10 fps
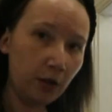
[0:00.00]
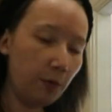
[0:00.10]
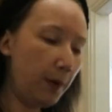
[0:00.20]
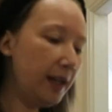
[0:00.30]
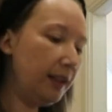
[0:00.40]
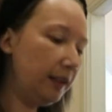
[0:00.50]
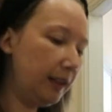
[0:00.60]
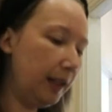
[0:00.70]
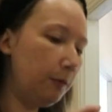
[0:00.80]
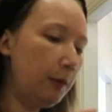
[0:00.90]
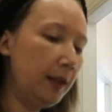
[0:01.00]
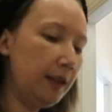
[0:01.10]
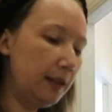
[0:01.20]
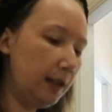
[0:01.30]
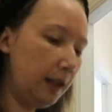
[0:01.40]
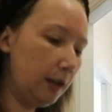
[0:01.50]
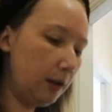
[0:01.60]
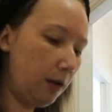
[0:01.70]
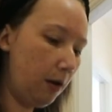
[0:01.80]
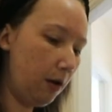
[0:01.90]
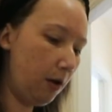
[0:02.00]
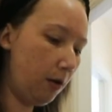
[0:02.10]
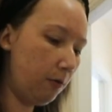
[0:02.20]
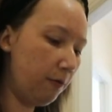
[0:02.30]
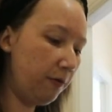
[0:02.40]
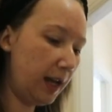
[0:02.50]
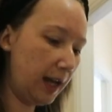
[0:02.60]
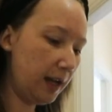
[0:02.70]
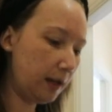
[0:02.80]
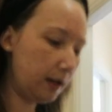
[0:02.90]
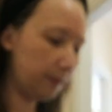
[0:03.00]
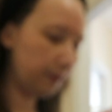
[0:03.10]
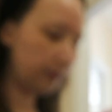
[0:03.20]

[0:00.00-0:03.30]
So basically we went to see Kovic.